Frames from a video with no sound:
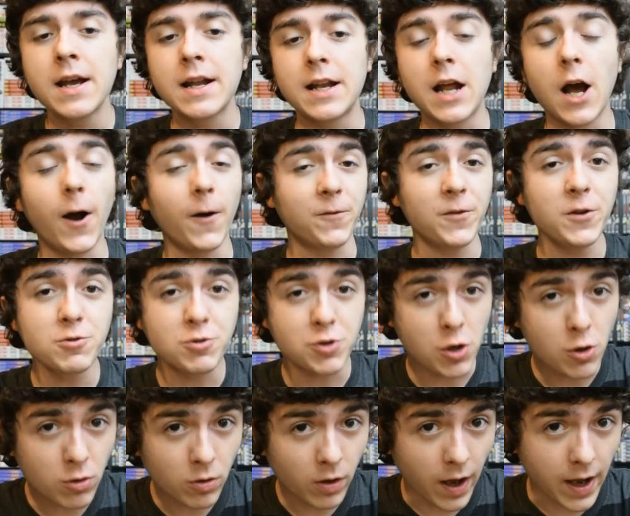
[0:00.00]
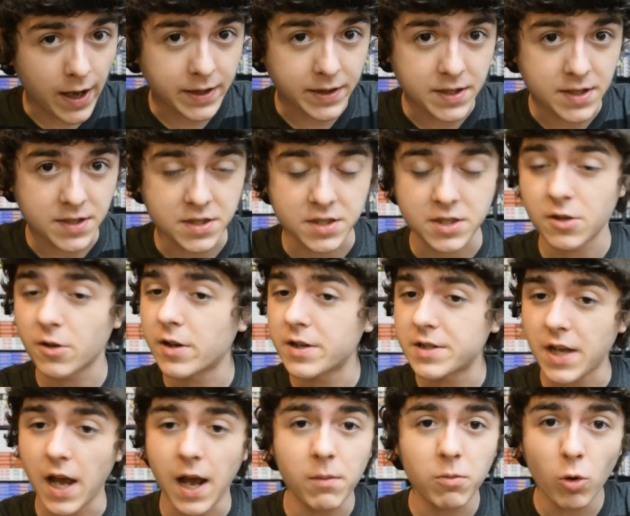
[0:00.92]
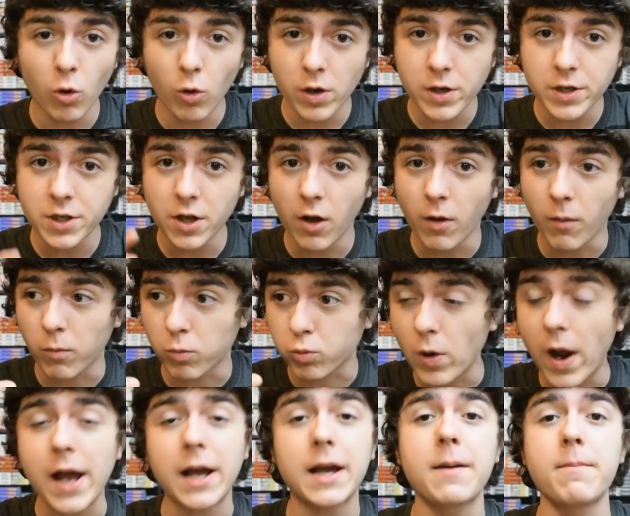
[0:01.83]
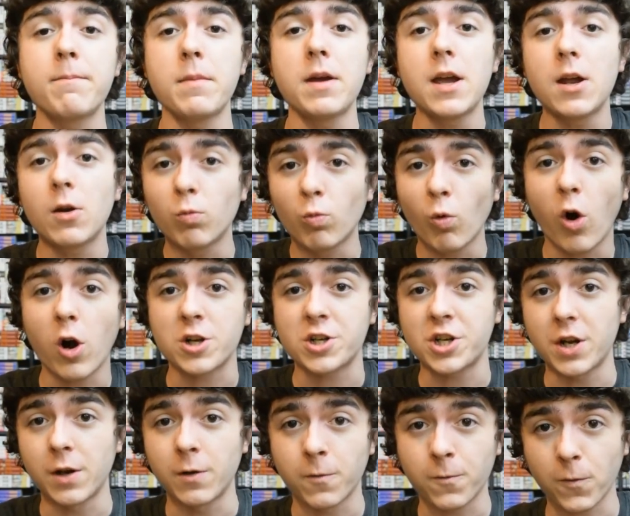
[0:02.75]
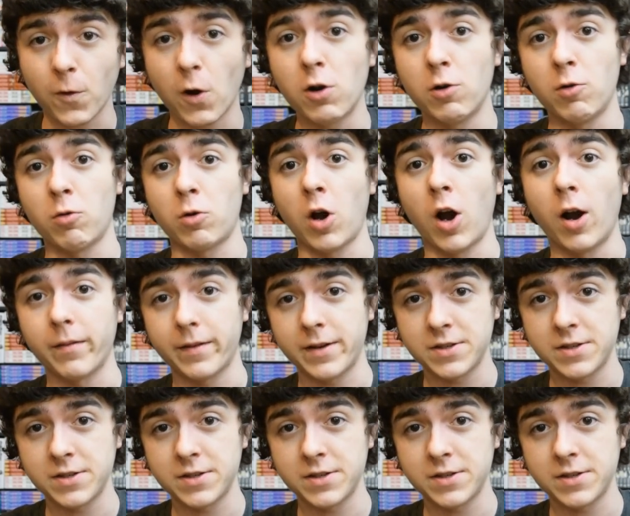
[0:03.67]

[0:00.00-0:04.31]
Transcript: Now, if you do like this series, I'm going to recommend watch Inferno Cop,